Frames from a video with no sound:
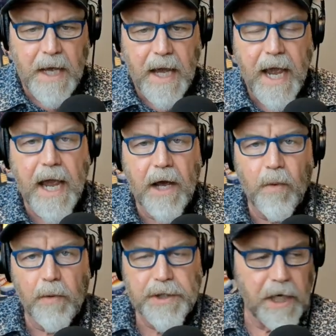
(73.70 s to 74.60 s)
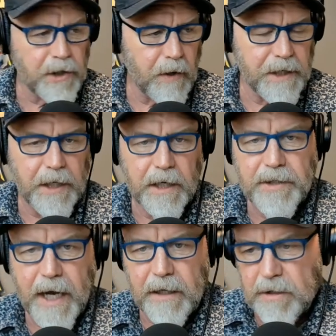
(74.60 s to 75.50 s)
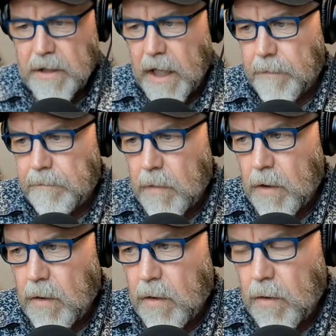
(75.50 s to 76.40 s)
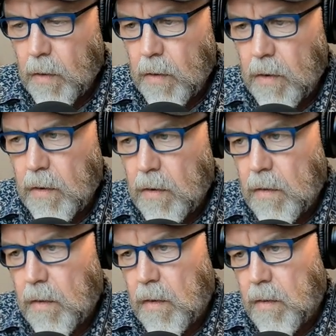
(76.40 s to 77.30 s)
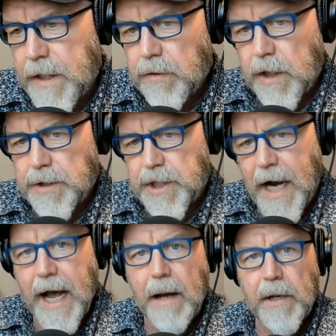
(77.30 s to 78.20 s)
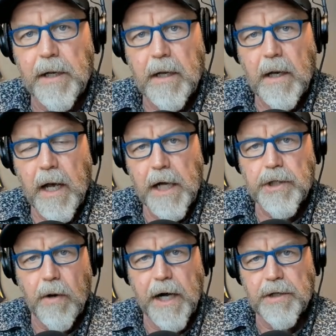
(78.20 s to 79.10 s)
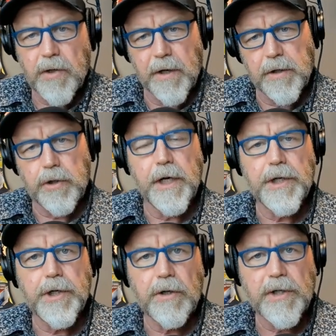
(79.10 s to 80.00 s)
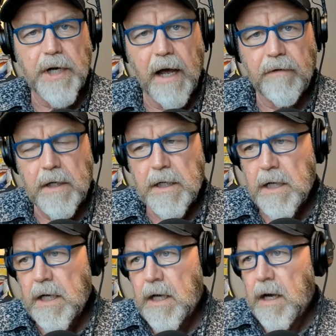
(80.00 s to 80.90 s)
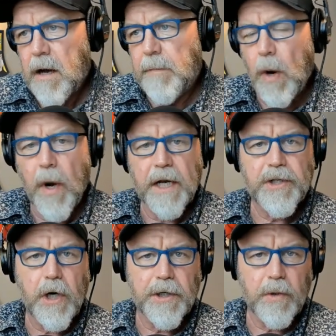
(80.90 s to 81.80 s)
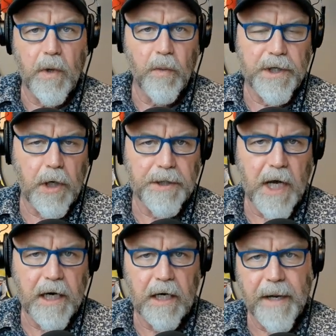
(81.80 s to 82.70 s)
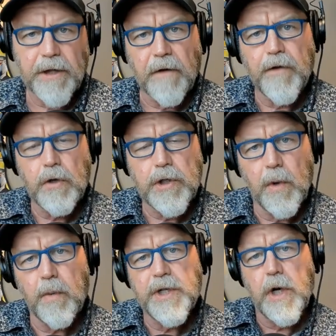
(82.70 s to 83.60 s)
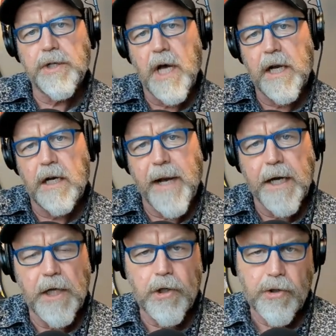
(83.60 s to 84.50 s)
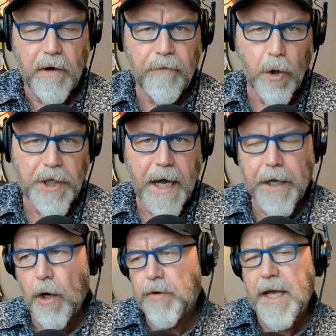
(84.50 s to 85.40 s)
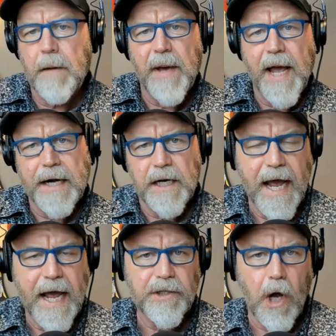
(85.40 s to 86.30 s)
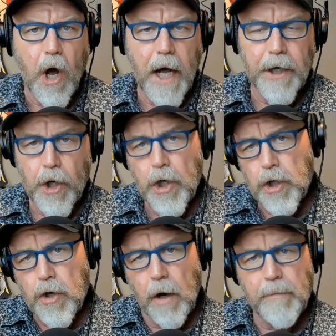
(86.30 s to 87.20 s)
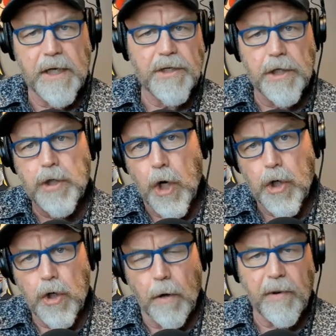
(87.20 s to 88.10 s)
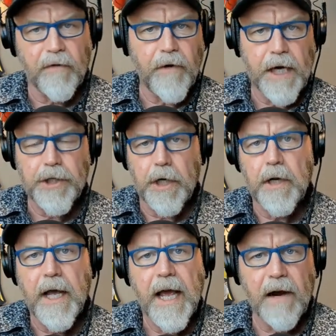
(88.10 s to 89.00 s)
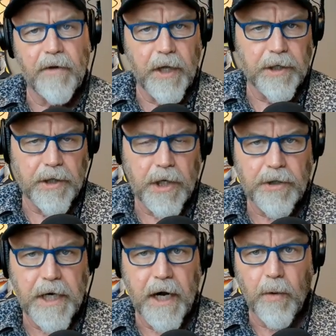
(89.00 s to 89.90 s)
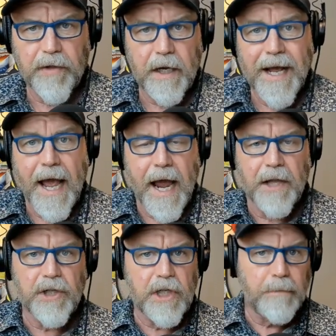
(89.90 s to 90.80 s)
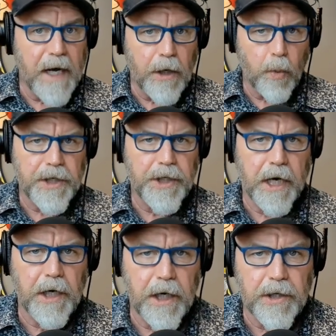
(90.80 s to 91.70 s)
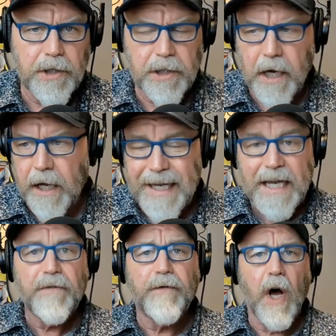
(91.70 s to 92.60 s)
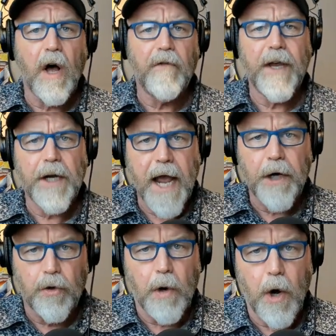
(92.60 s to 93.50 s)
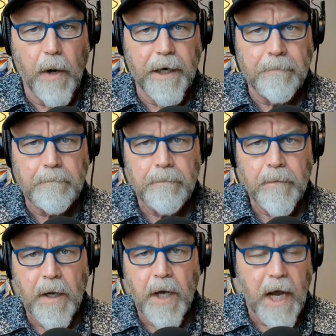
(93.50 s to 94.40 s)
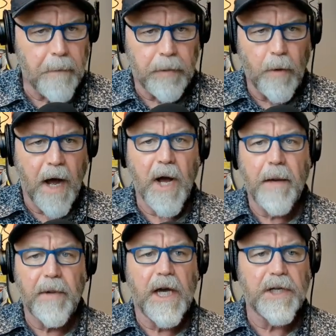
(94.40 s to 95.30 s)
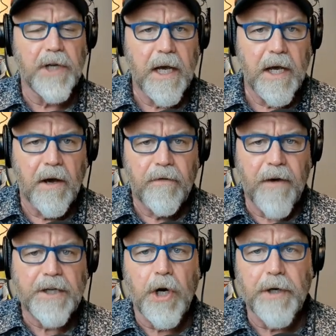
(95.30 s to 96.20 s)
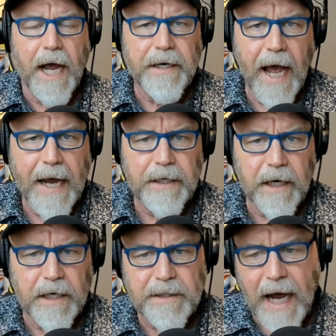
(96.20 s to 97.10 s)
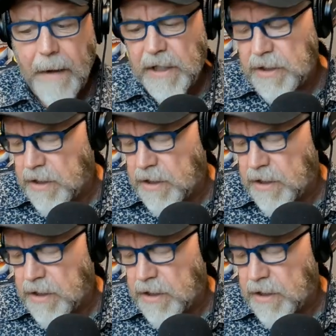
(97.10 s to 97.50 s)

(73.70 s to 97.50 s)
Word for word: and what was interesting is that uh, we do a good job at training sort of the traditional stuff but when it starts, when we start talking about the future, when we start talking about Industry 4.0, the impact it has on your business, your profession, everything associated with it, and the speed at which it is uh, evolving and growing, it blew my mind because Festo Didactic and Thomas